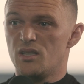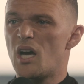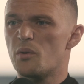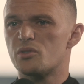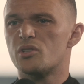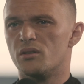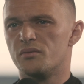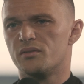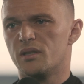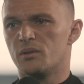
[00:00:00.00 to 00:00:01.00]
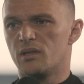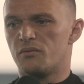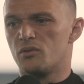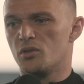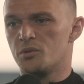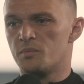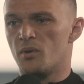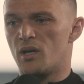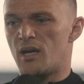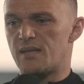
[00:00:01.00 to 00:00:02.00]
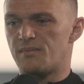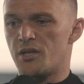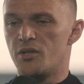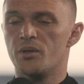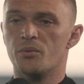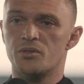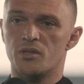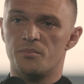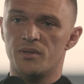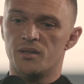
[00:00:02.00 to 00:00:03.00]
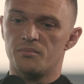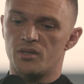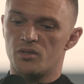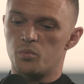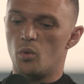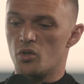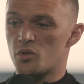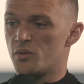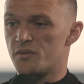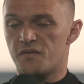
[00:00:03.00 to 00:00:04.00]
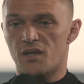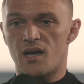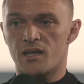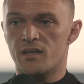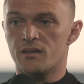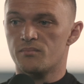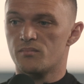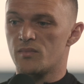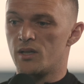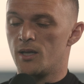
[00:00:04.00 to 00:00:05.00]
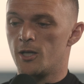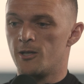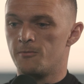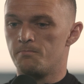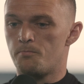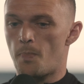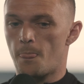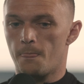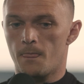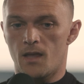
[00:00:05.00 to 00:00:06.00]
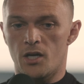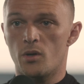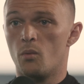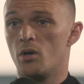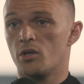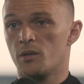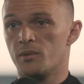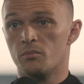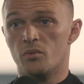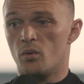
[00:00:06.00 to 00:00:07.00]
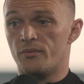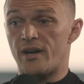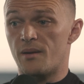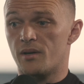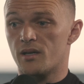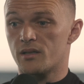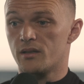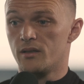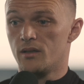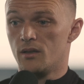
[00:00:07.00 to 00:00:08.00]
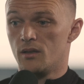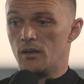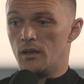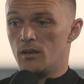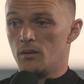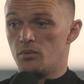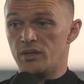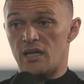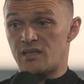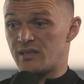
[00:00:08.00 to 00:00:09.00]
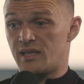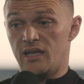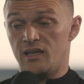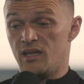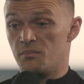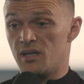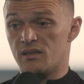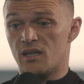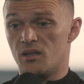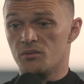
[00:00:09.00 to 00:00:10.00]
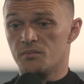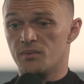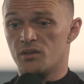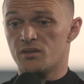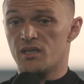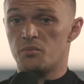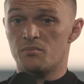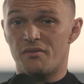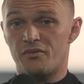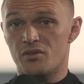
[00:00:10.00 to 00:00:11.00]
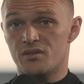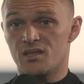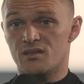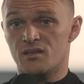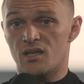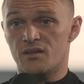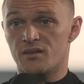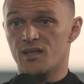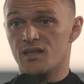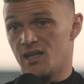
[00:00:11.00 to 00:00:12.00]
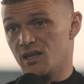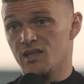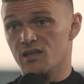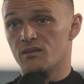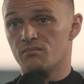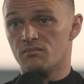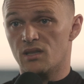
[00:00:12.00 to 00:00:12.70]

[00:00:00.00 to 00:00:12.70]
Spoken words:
No, it was tough. Of course it was, but I knew it was going to be, because Walks was flying. I knew I weren't going to be number one right back. But yeah, I just had to keep my head down, because this was my first season at the elite,